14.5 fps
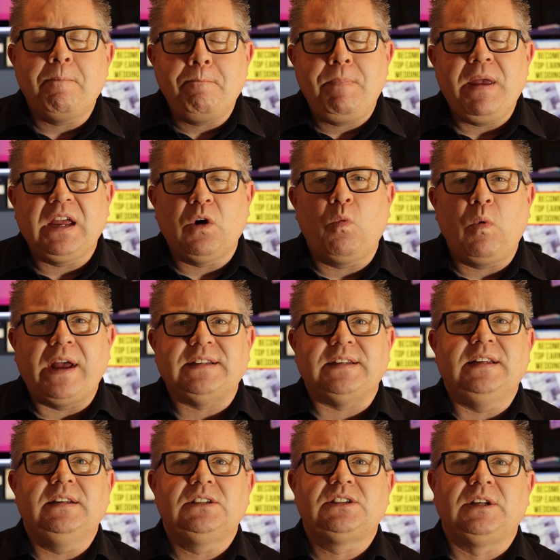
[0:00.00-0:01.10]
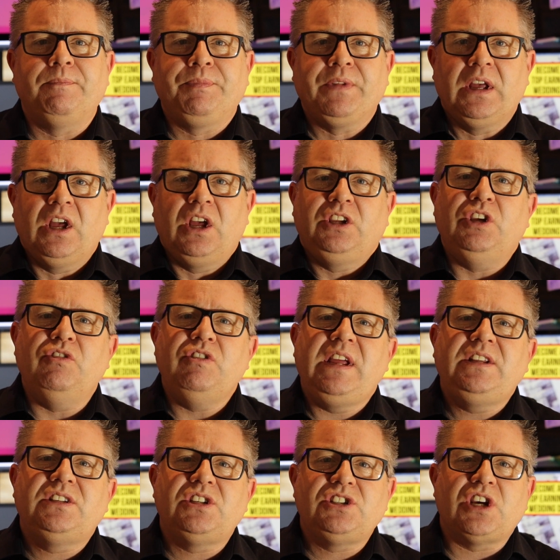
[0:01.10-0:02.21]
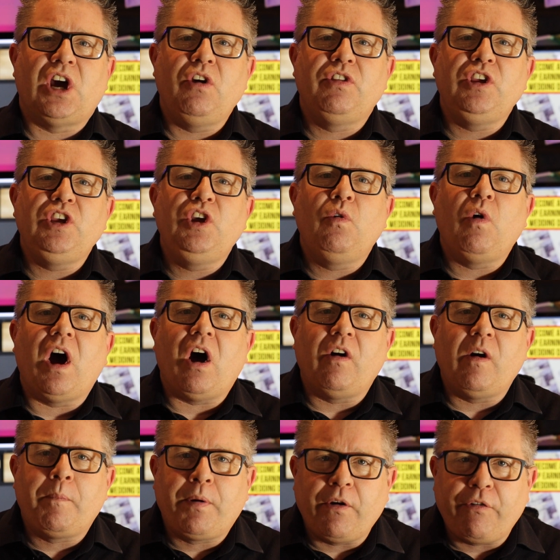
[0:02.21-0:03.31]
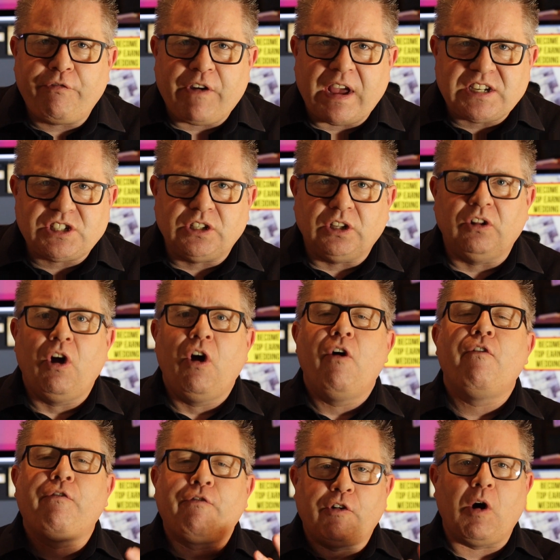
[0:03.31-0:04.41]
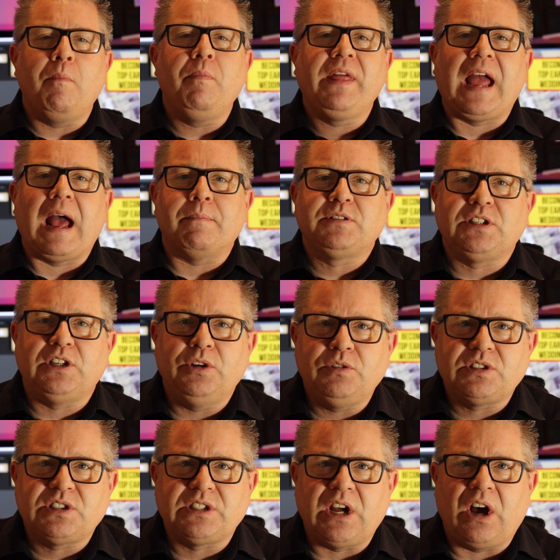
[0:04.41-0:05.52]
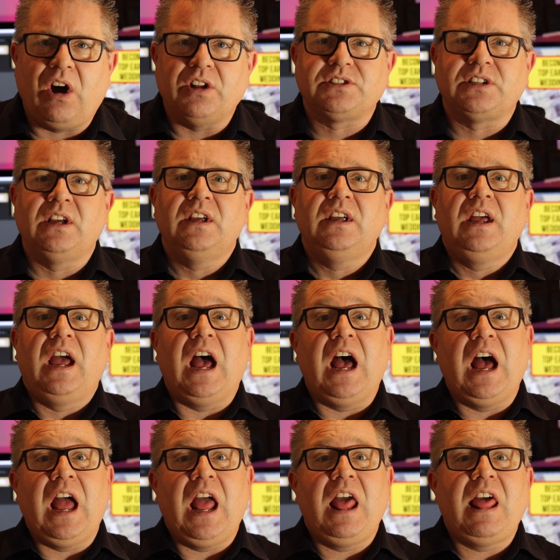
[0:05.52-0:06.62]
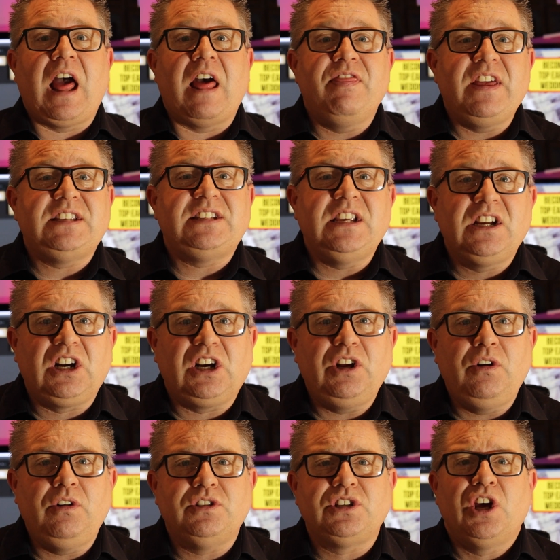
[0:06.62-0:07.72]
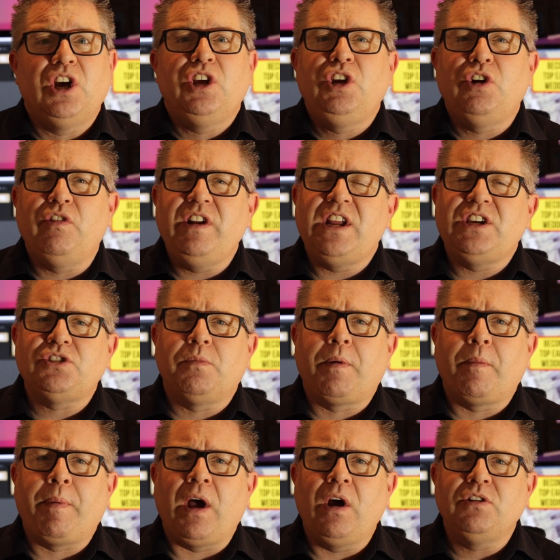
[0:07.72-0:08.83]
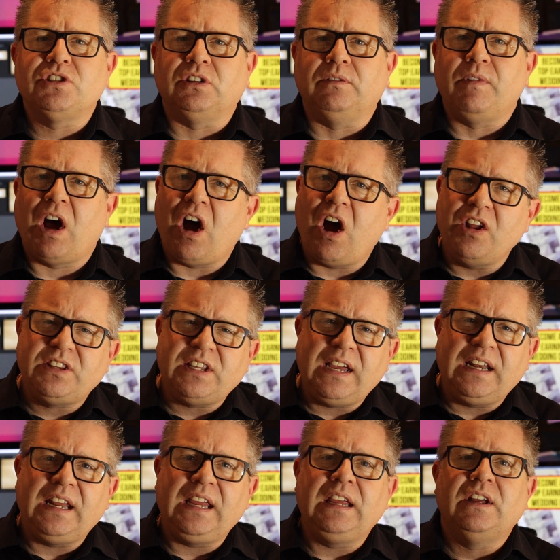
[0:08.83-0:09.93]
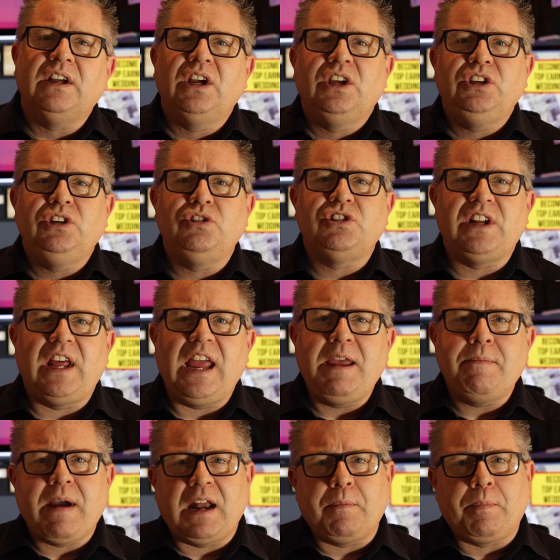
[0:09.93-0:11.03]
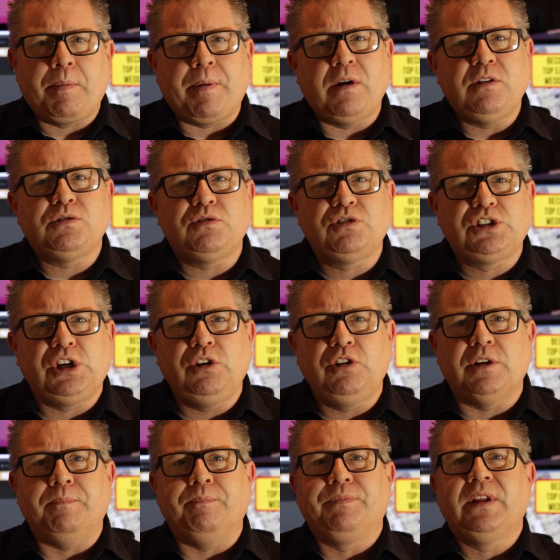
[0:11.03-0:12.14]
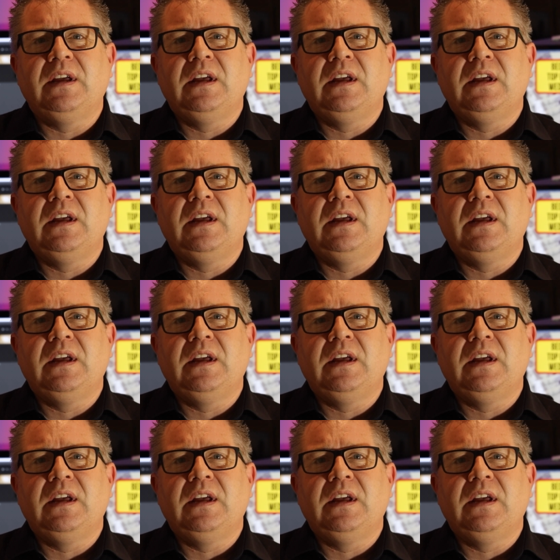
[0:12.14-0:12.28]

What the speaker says: the bigger weddings, you need to show that you are a professional from the absolute start. And this includes your initial proposal. Ideally, you should email a proposal to them.